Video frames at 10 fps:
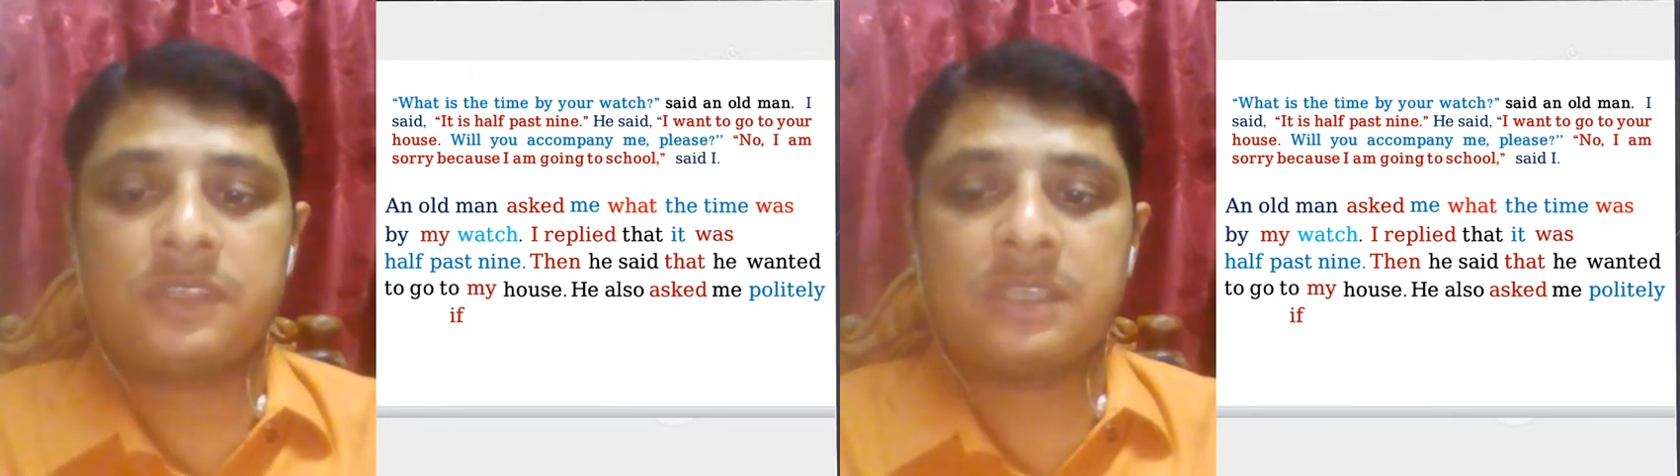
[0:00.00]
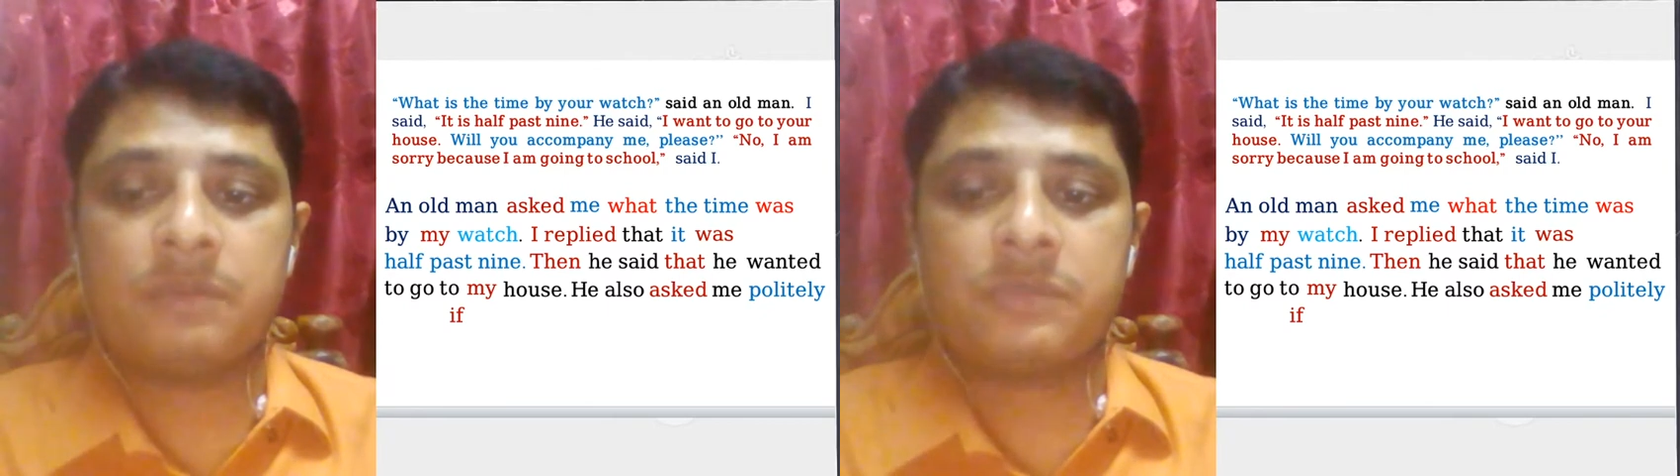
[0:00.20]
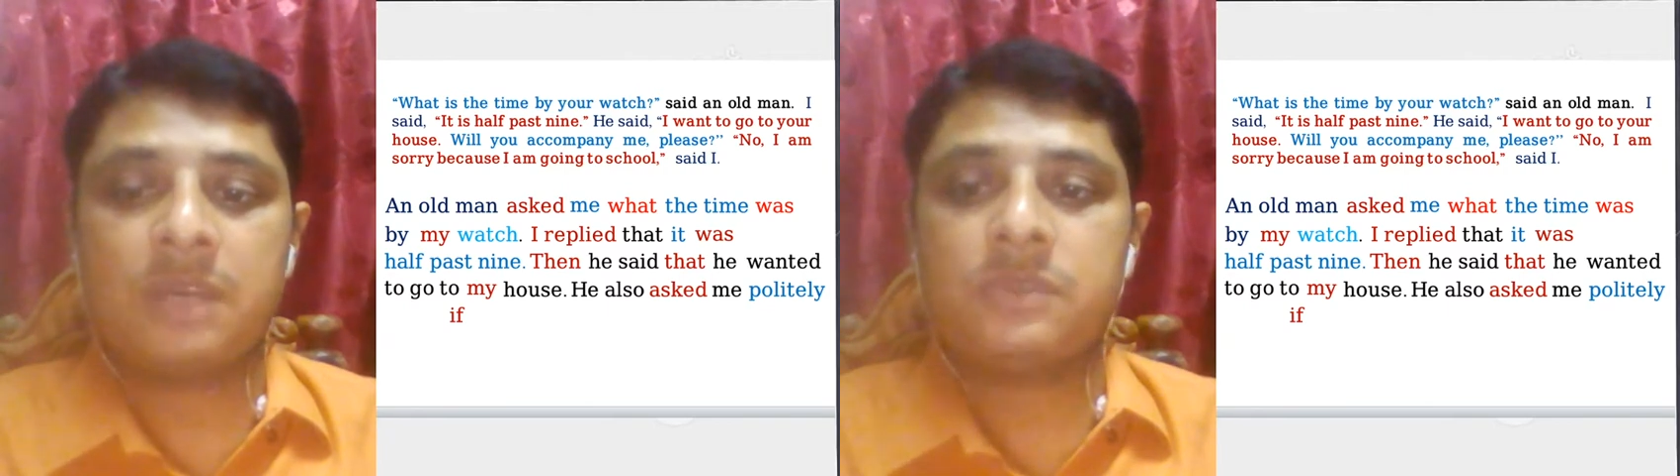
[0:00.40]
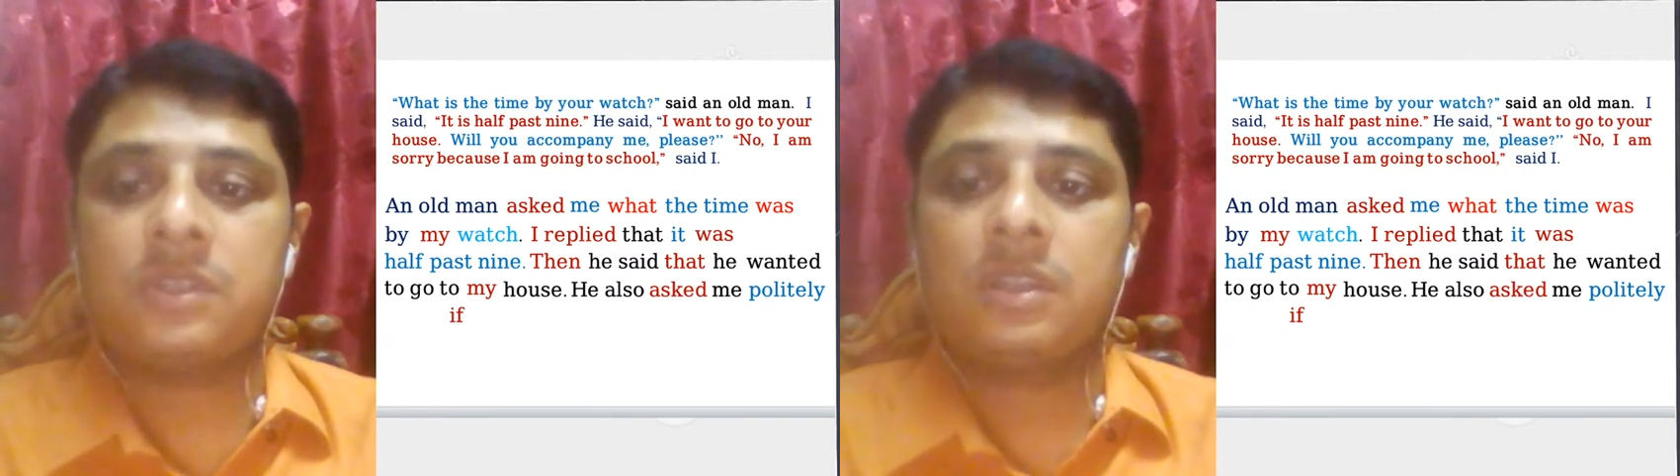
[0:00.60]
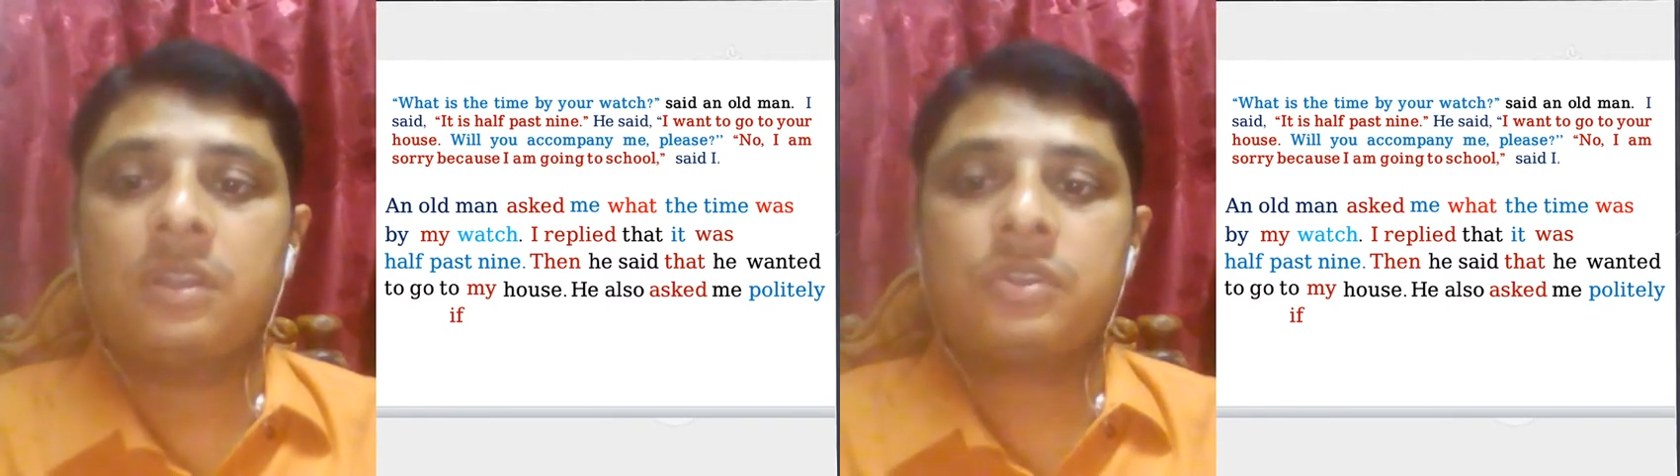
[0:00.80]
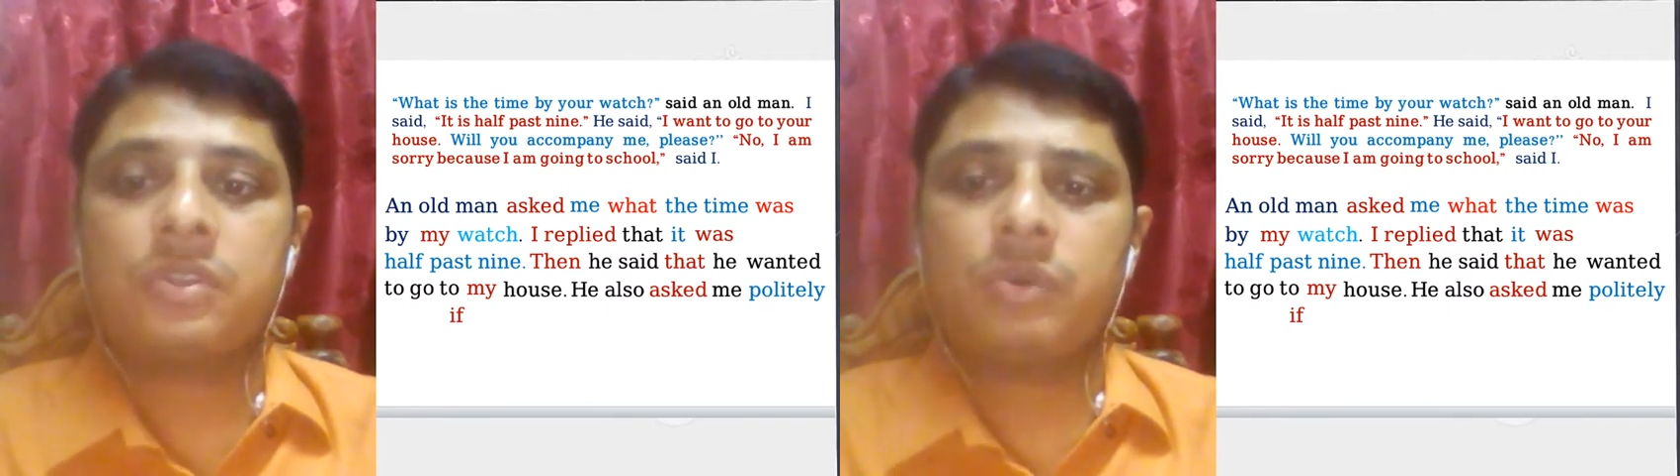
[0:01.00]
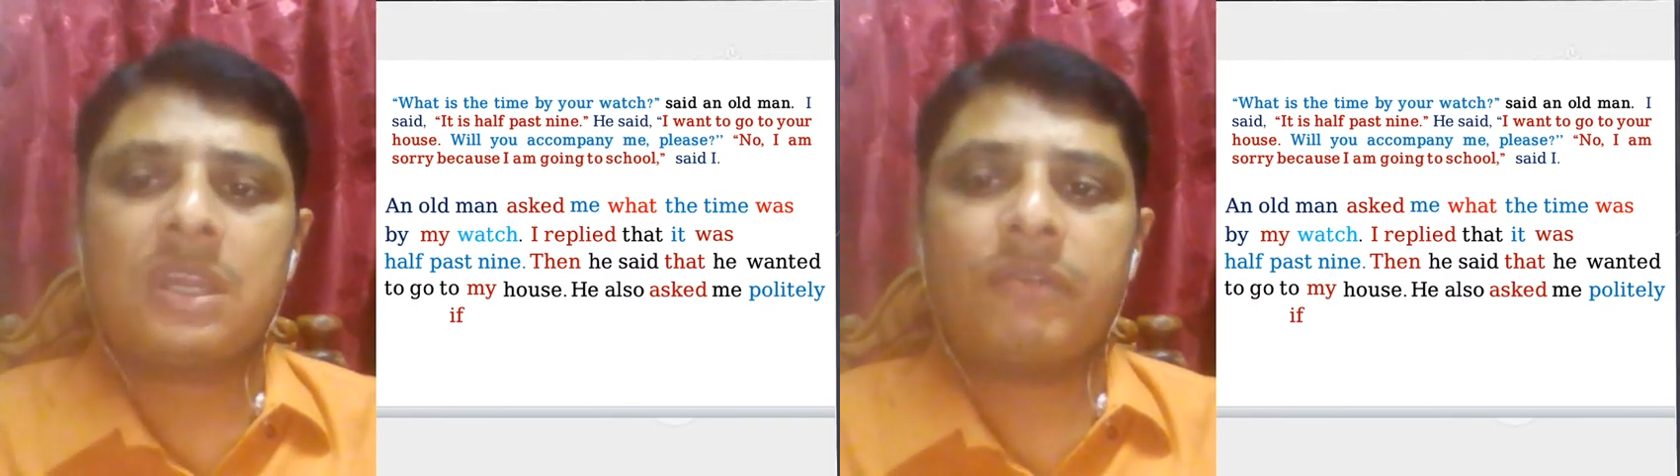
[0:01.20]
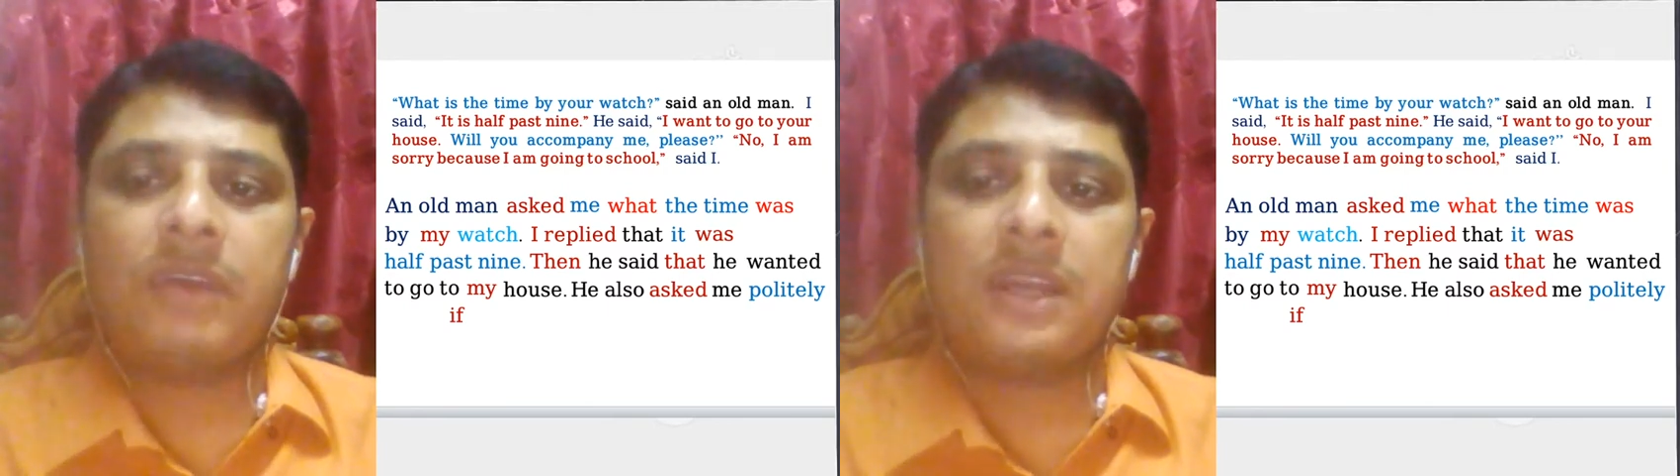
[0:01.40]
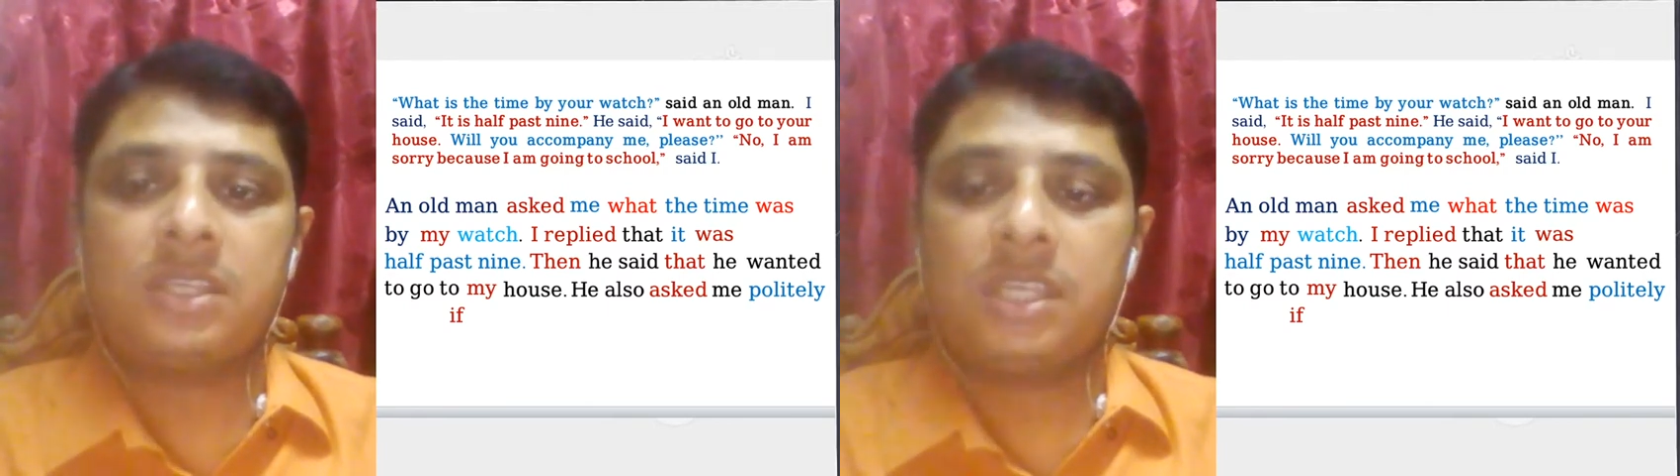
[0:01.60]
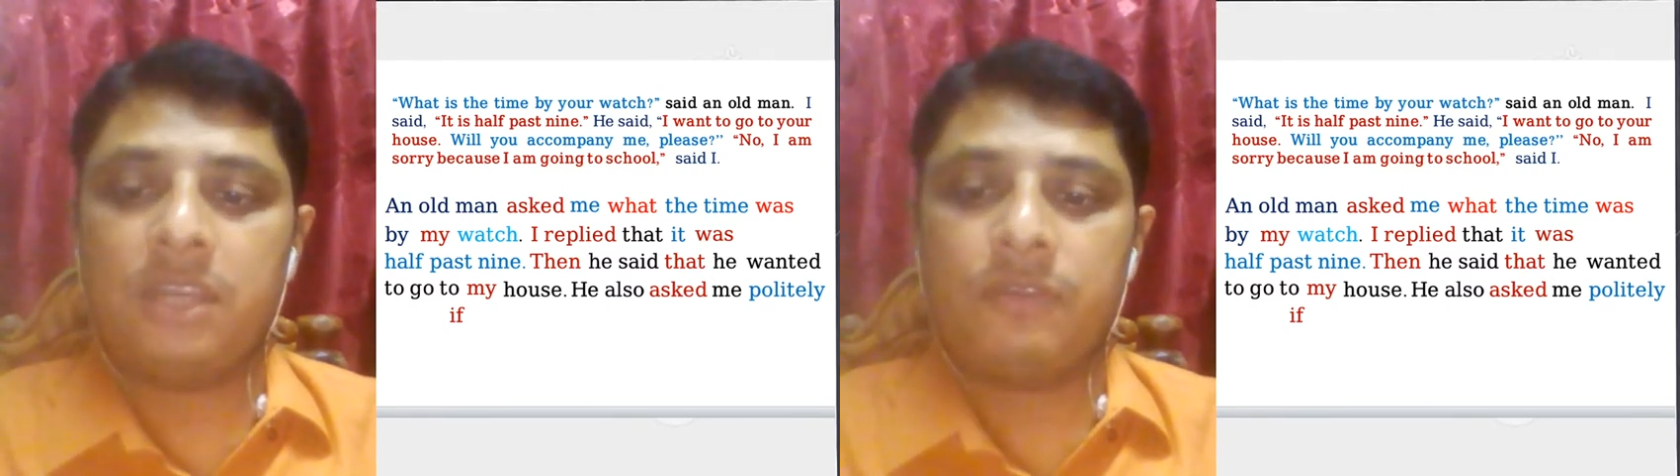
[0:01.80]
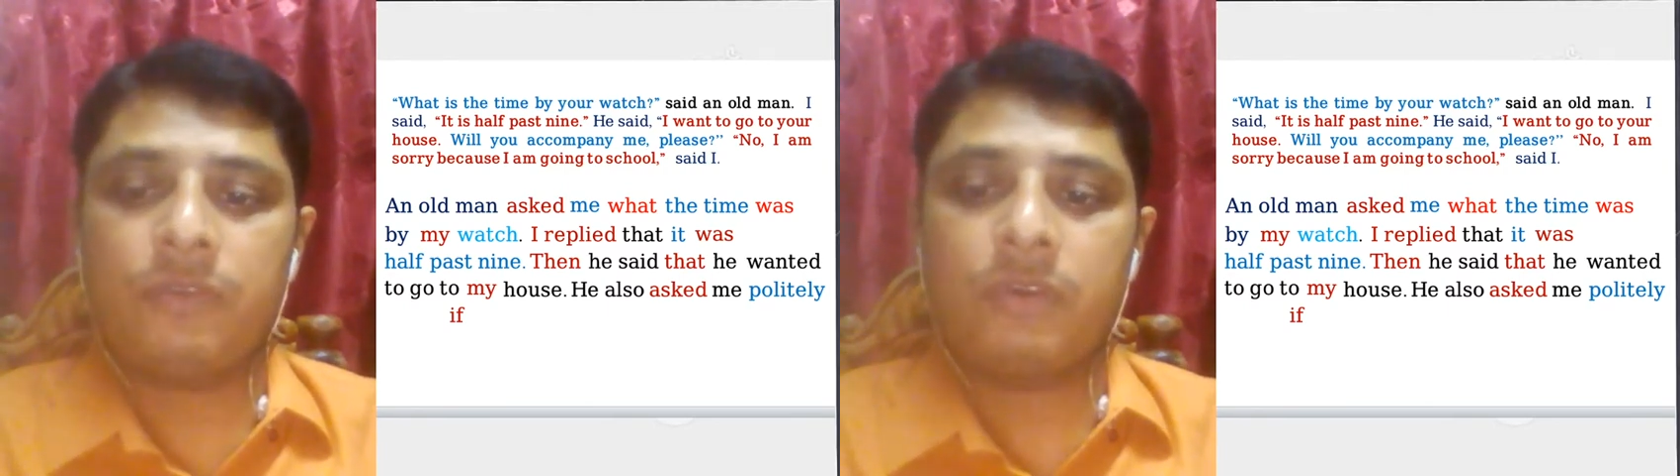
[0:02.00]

see sometimes, so we can write if.